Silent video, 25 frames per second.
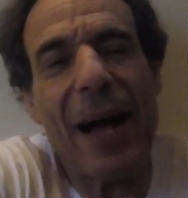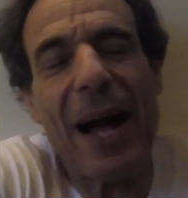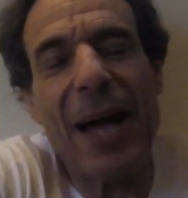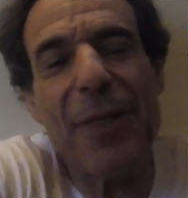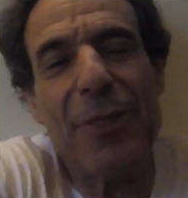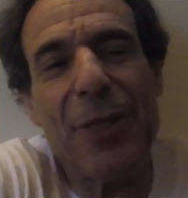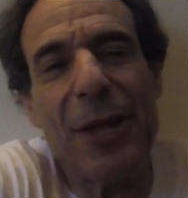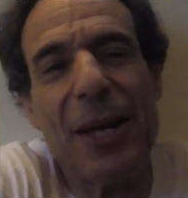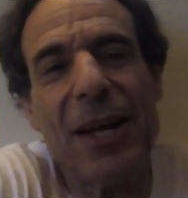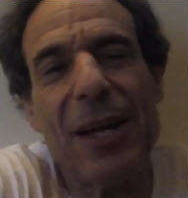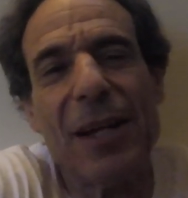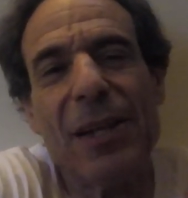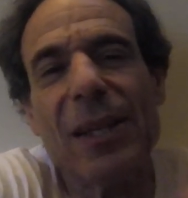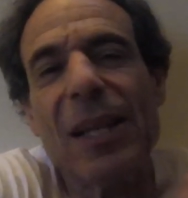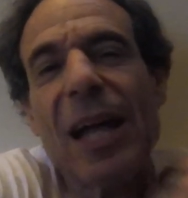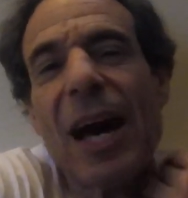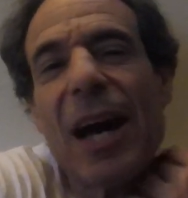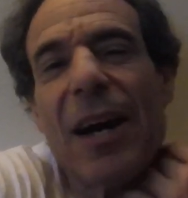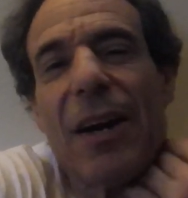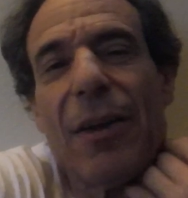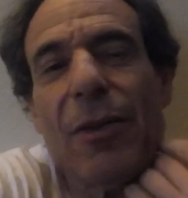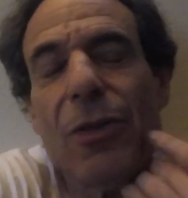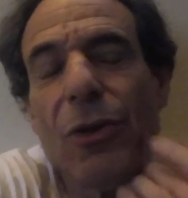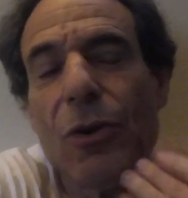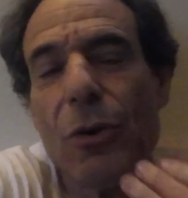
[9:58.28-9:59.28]
I think a
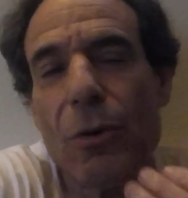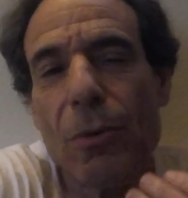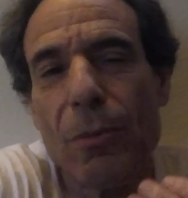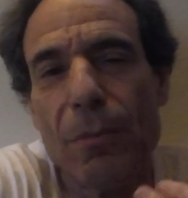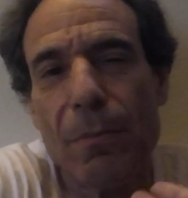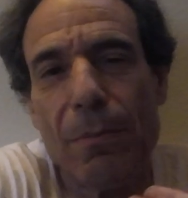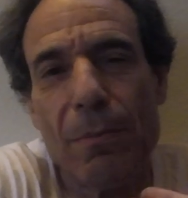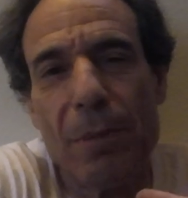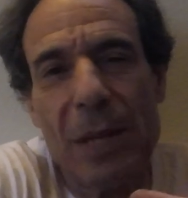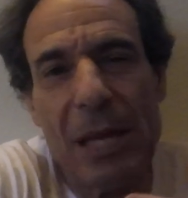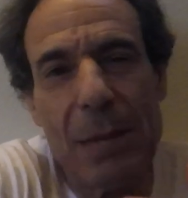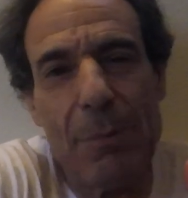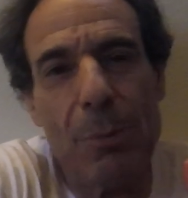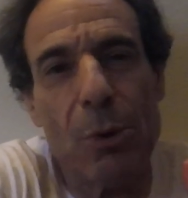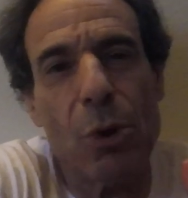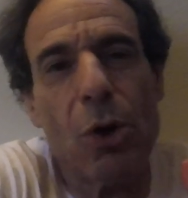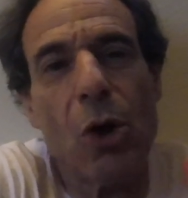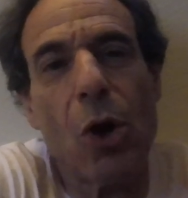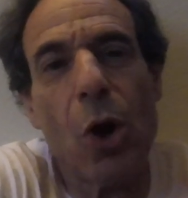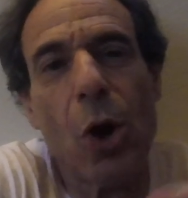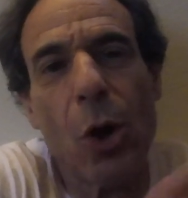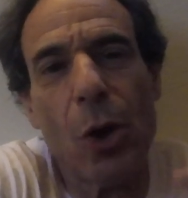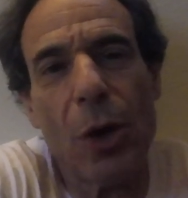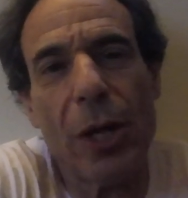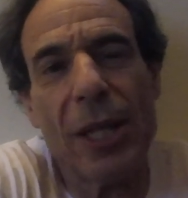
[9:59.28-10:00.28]
lot of the people
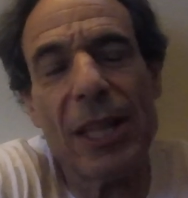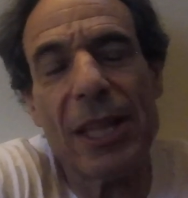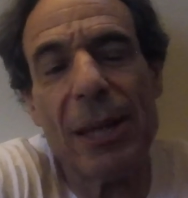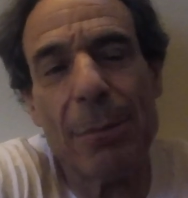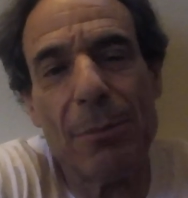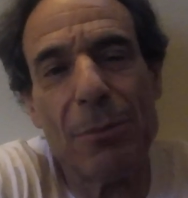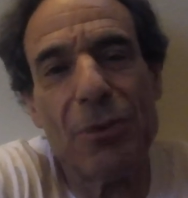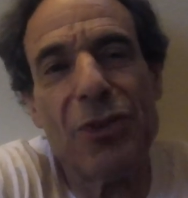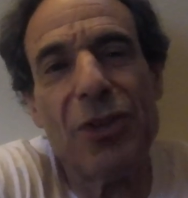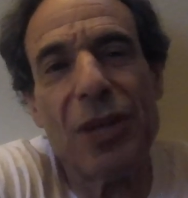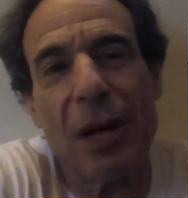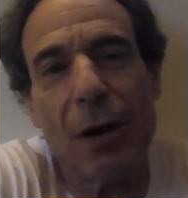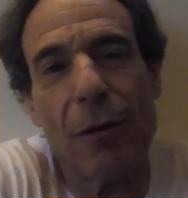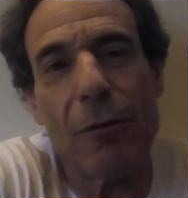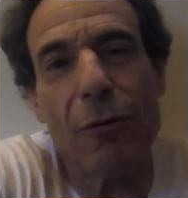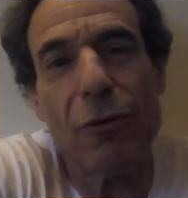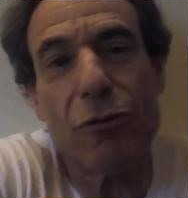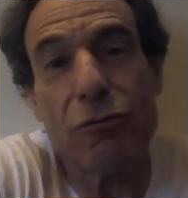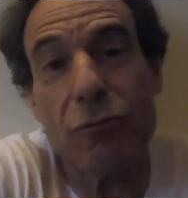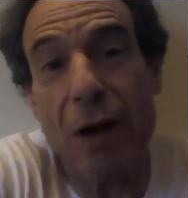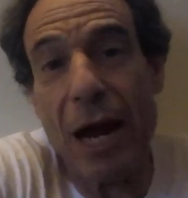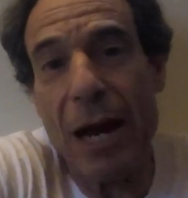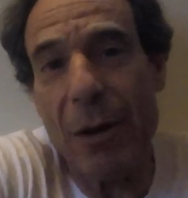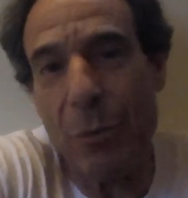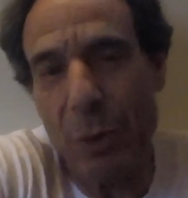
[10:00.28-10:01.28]
calling
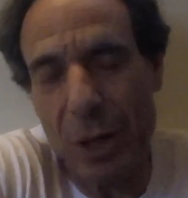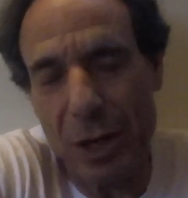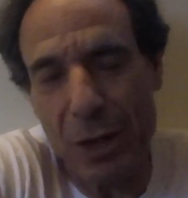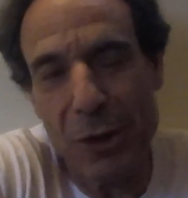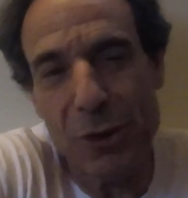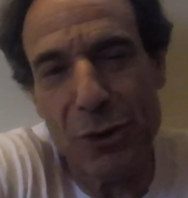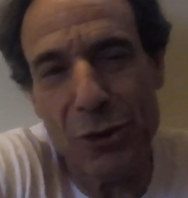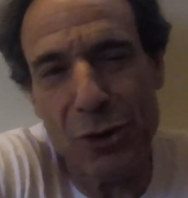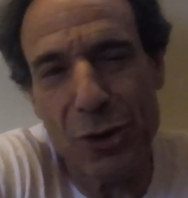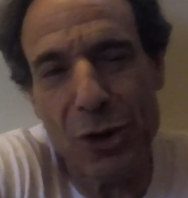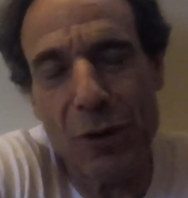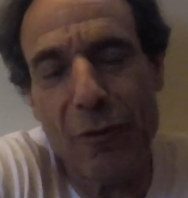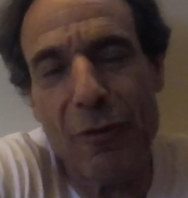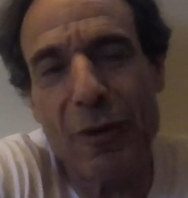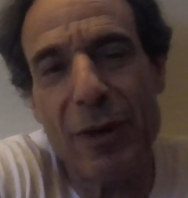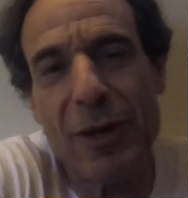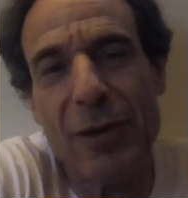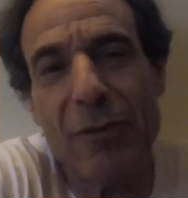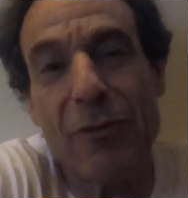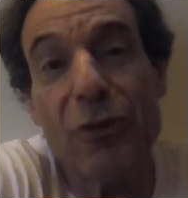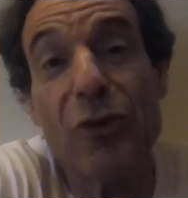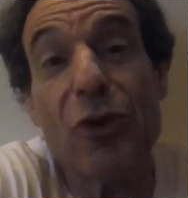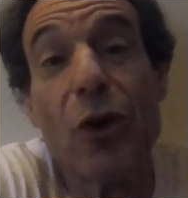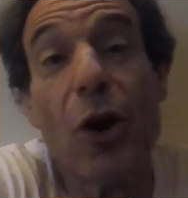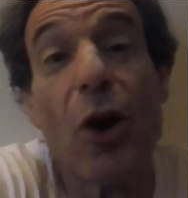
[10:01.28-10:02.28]
themselves right-wing
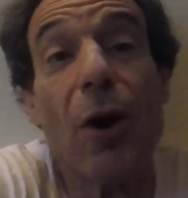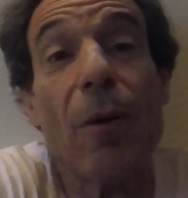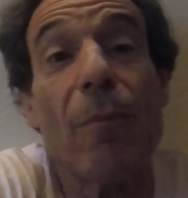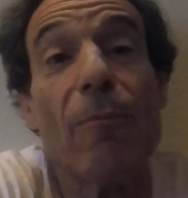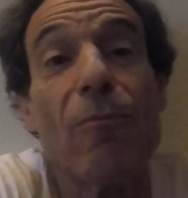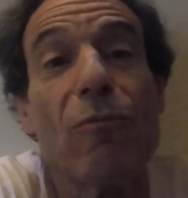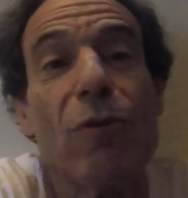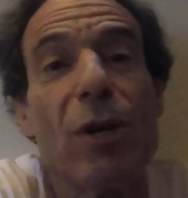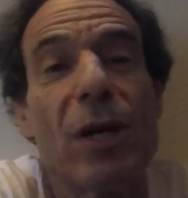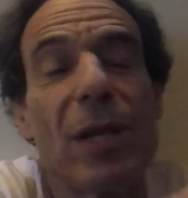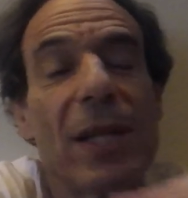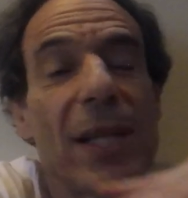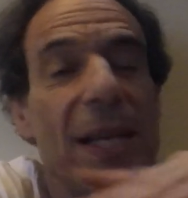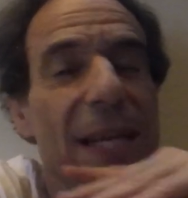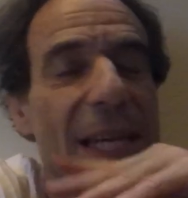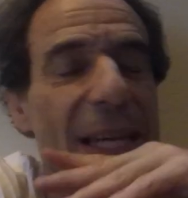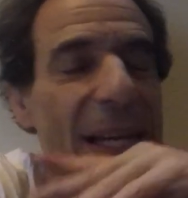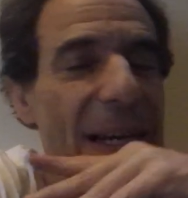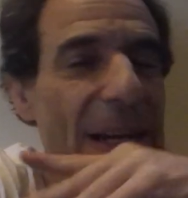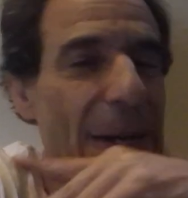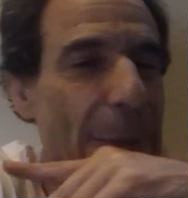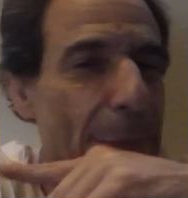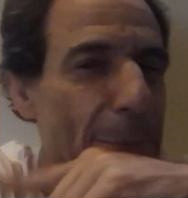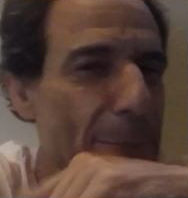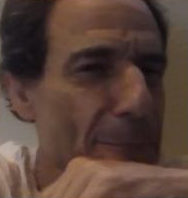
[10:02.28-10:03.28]
conservatives are
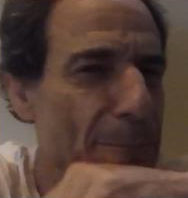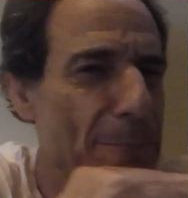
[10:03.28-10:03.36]
really